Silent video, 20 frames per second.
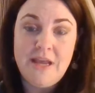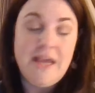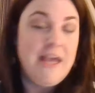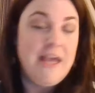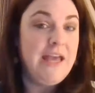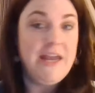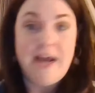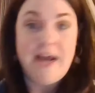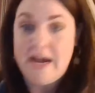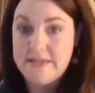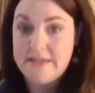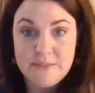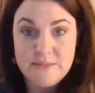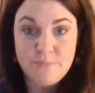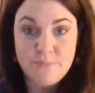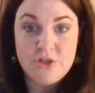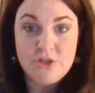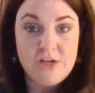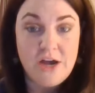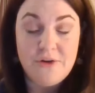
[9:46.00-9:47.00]
It has to
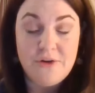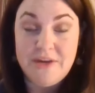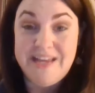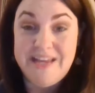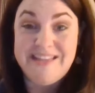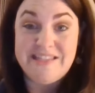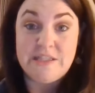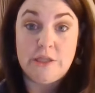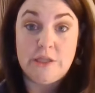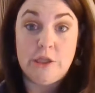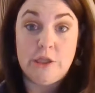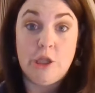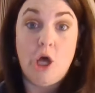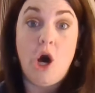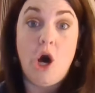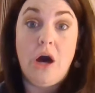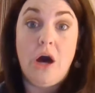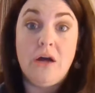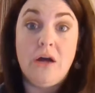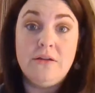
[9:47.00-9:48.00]
push out. It's
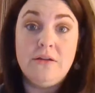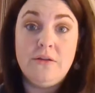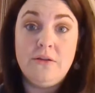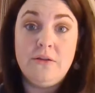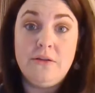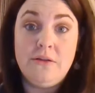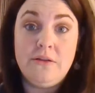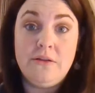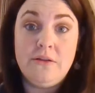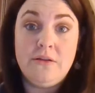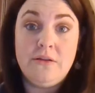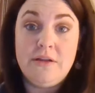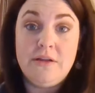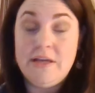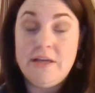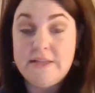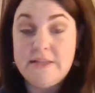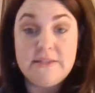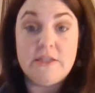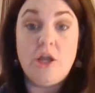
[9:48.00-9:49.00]
law.
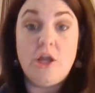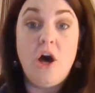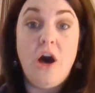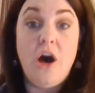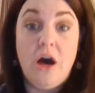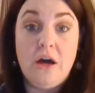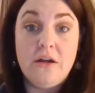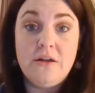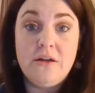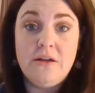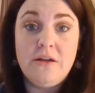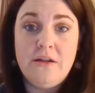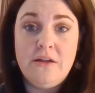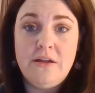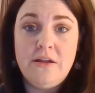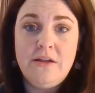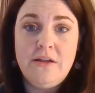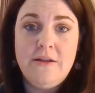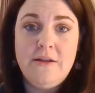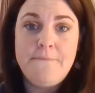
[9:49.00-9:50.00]
It's law.
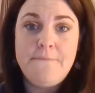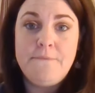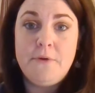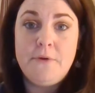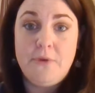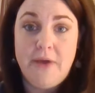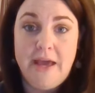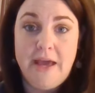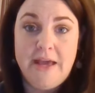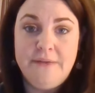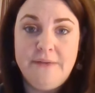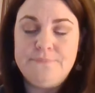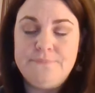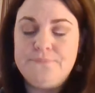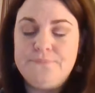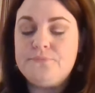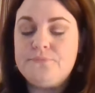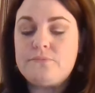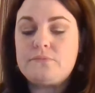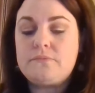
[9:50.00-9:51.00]
Okay?
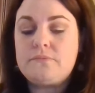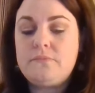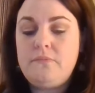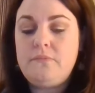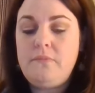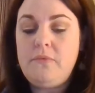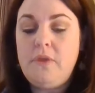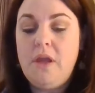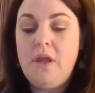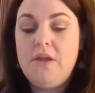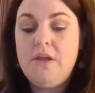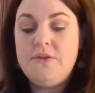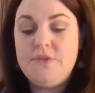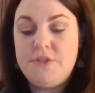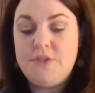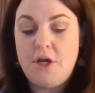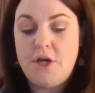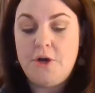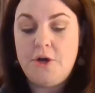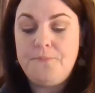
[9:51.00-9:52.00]

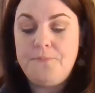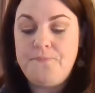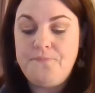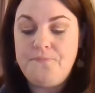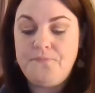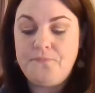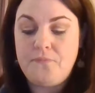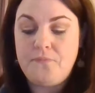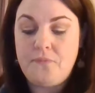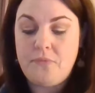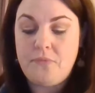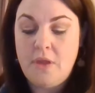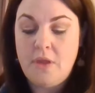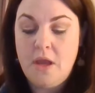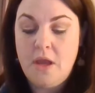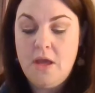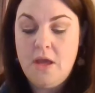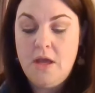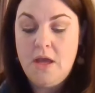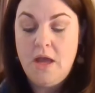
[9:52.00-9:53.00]
So
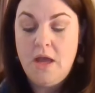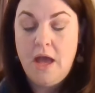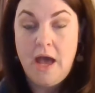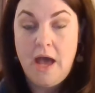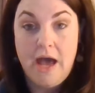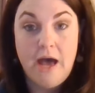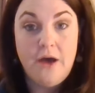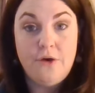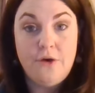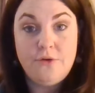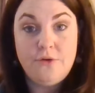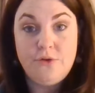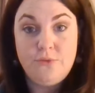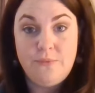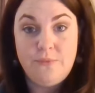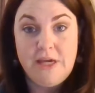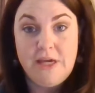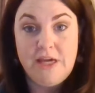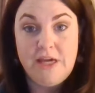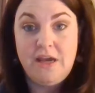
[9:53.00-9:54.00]
how do
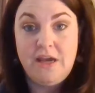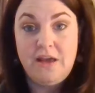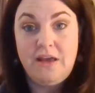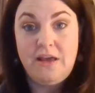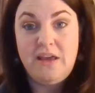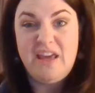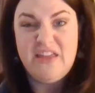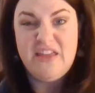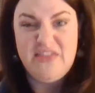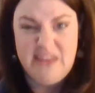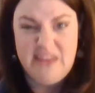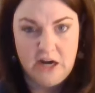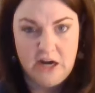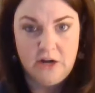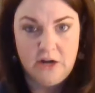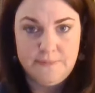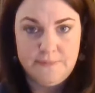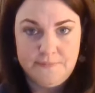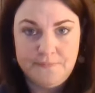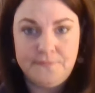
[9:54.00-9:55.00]
we get there?
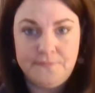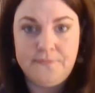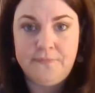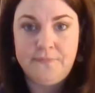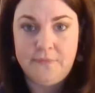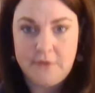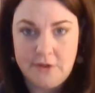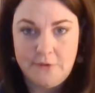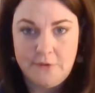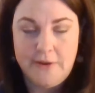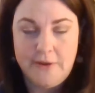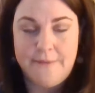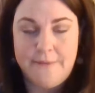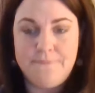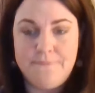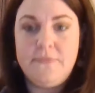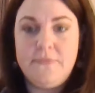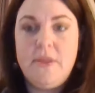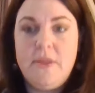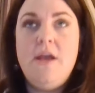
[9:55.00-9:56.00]
Okay.
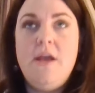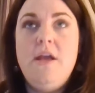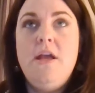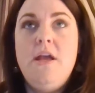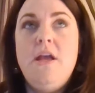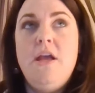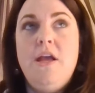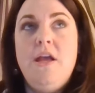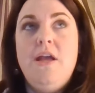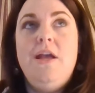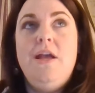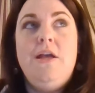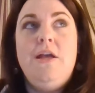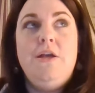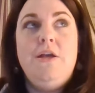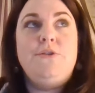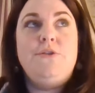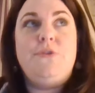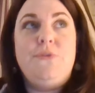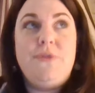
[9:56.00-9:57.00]

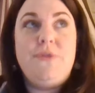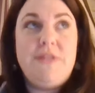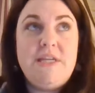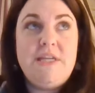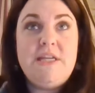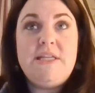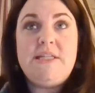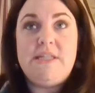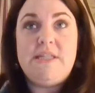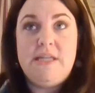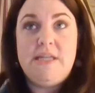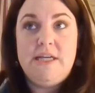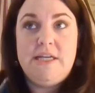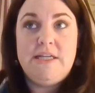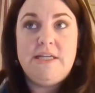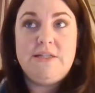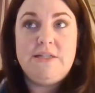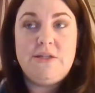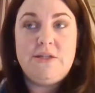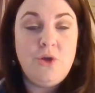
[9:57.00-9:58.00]
So this
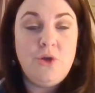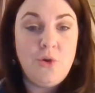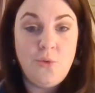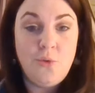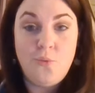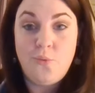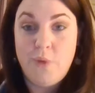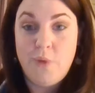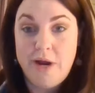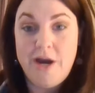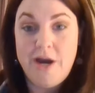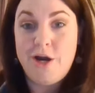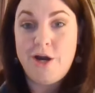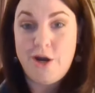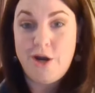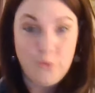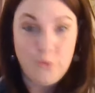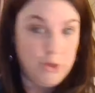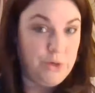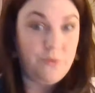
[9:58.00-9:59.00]
is
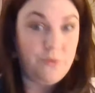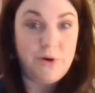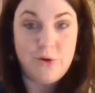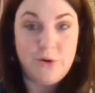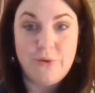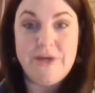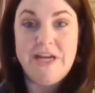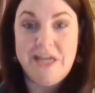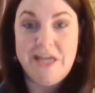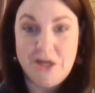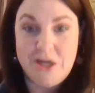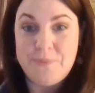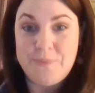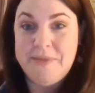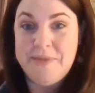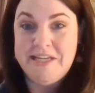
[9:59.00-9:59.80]
where you're going to hear me